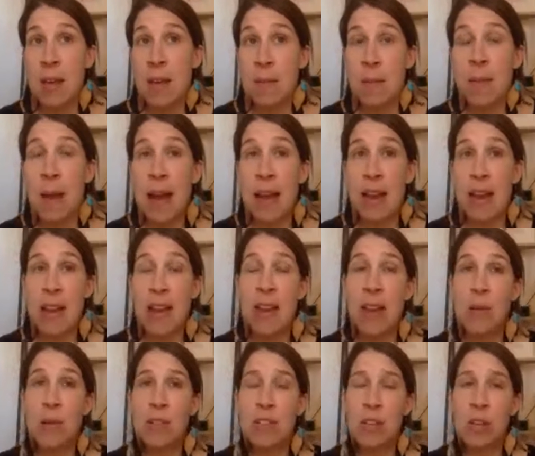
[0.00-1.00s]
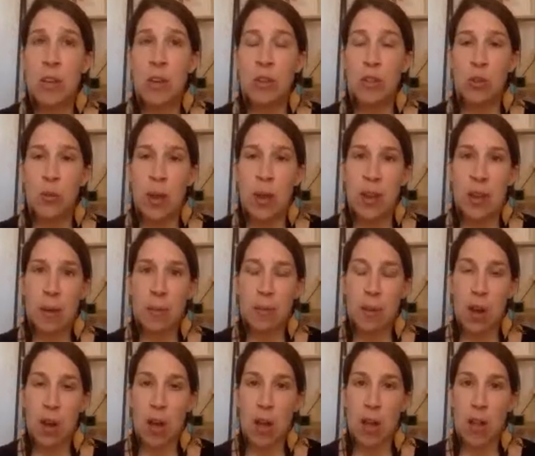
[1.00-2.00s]
But it was a huge wake-up
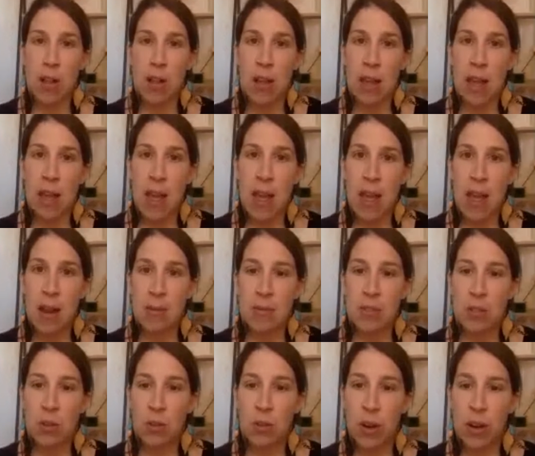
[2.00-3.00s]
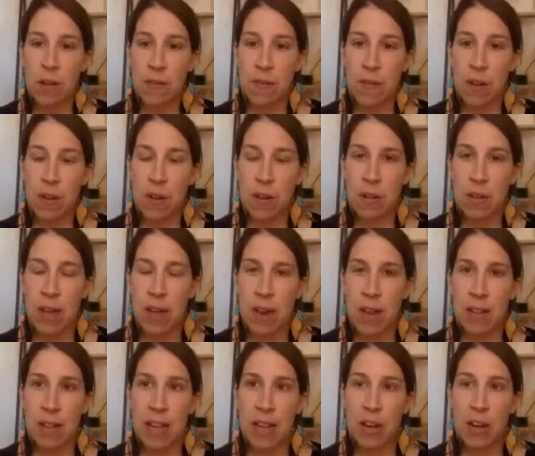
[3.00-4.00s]
call, and I'm so grateful kind of
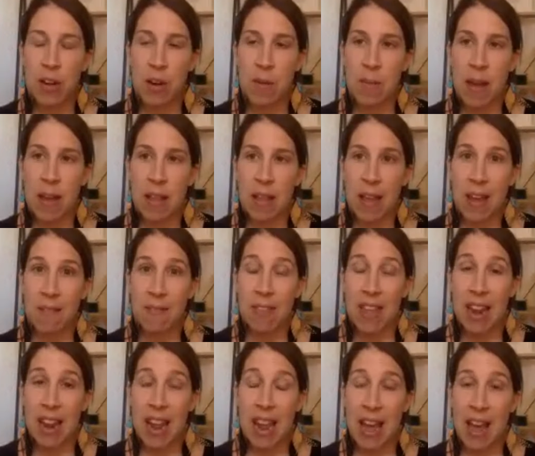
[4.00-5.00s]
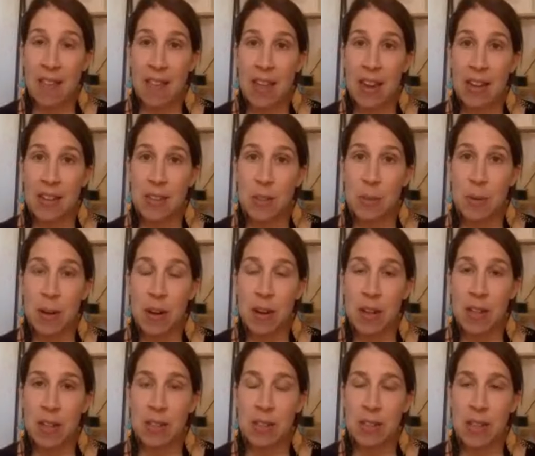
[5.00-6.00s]
later in my life that I had that
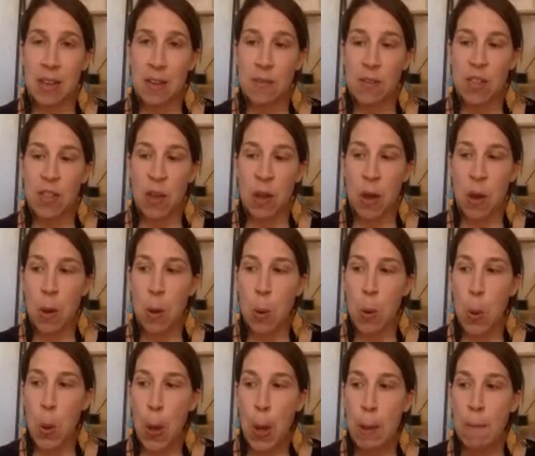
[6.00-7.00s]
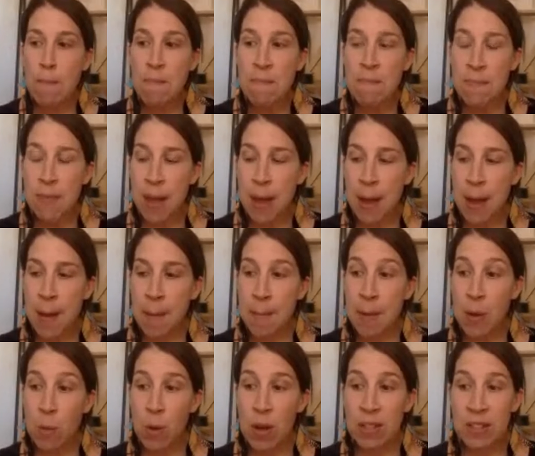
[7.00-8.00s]
experience, even though
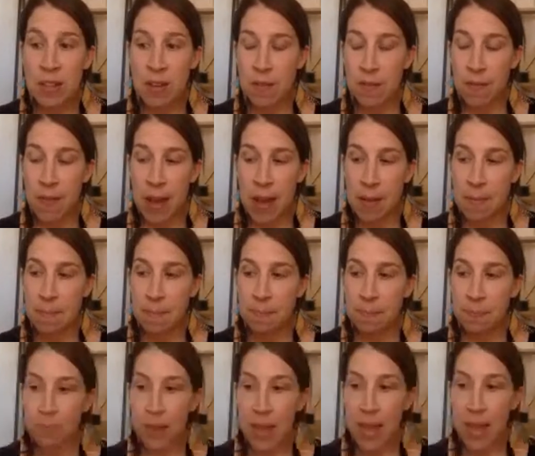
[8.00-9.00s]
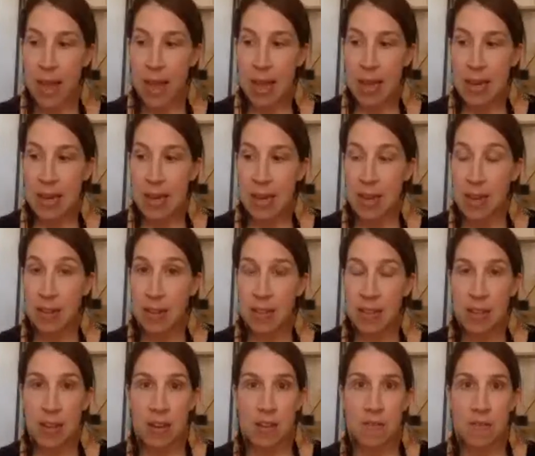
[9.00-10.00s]
it wasn't fun, and it
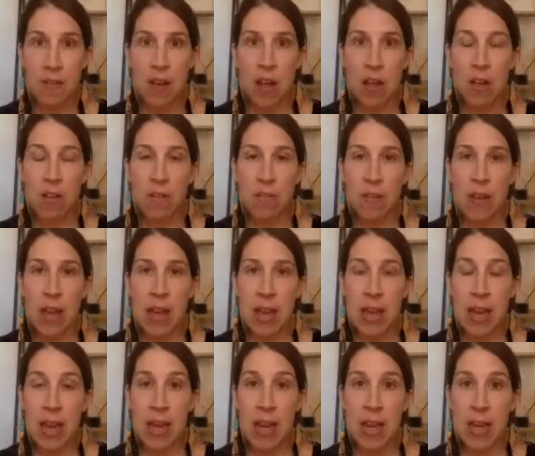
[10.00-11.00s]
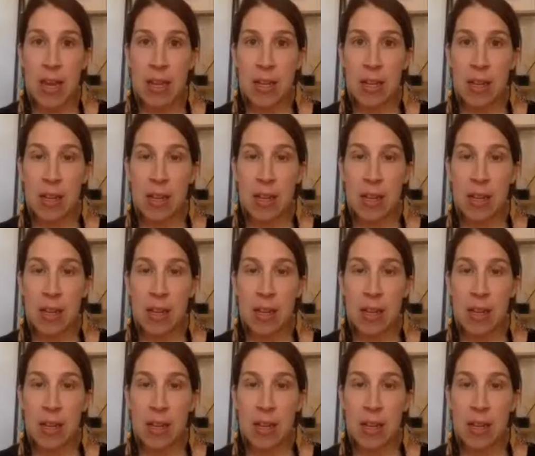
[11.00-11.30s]
did involve a